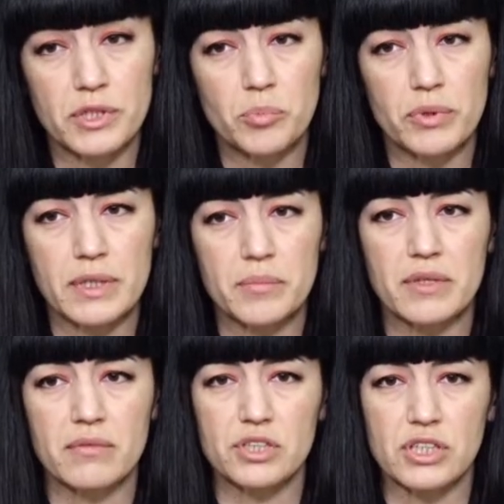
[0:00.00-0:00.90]
I recall
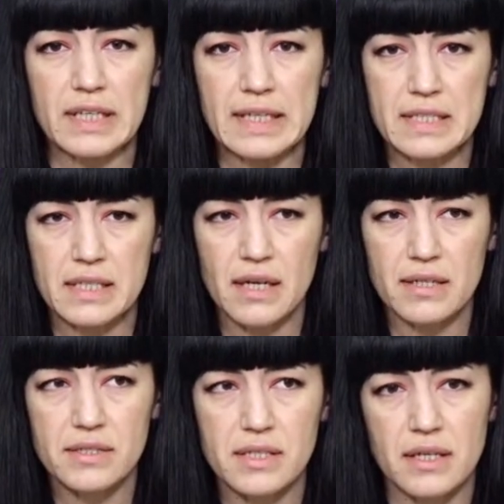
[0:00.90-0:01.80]
that for this
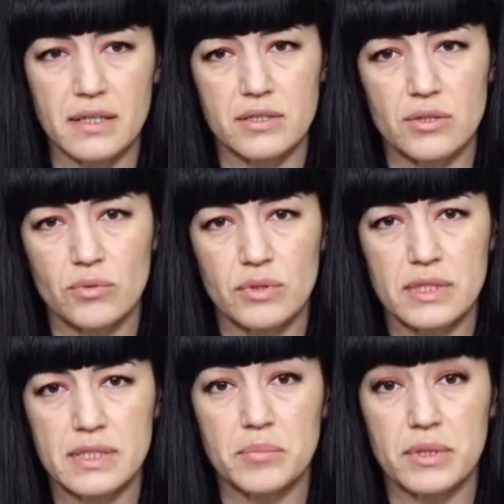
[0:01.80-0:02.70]
event, you would have to
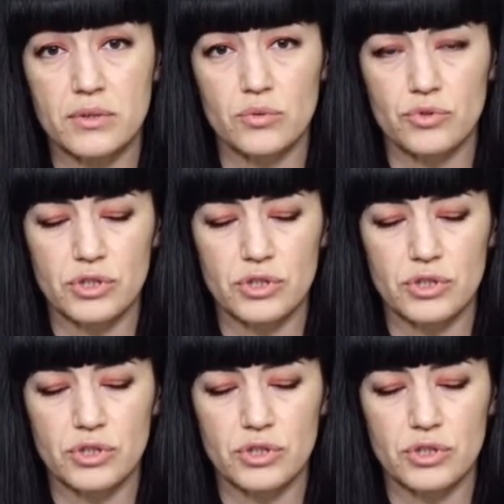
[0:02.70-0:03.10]
register.